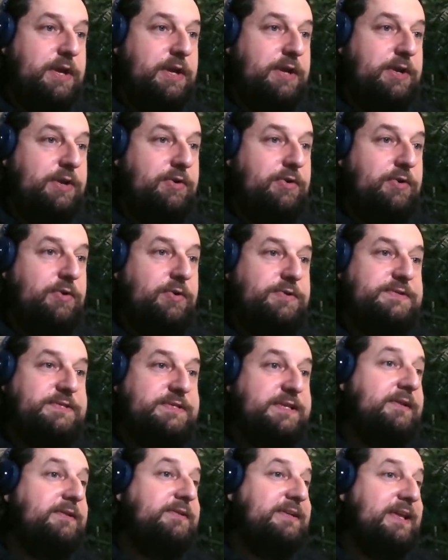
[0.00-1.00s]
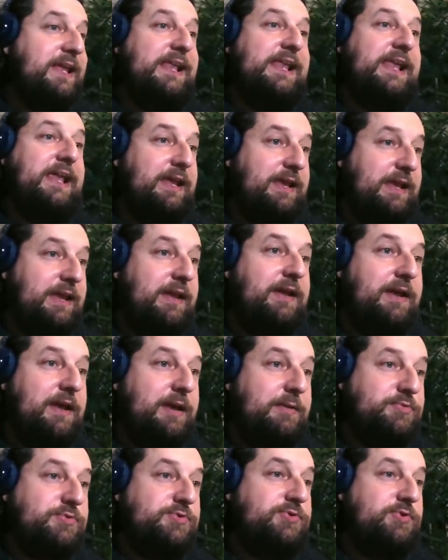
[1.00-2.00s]
you're still dealing,
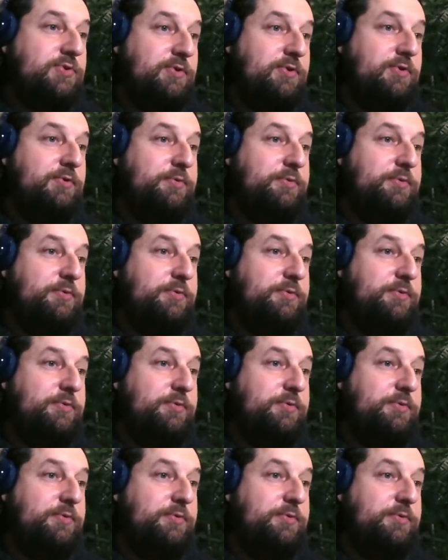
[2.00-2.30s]
I'm sure,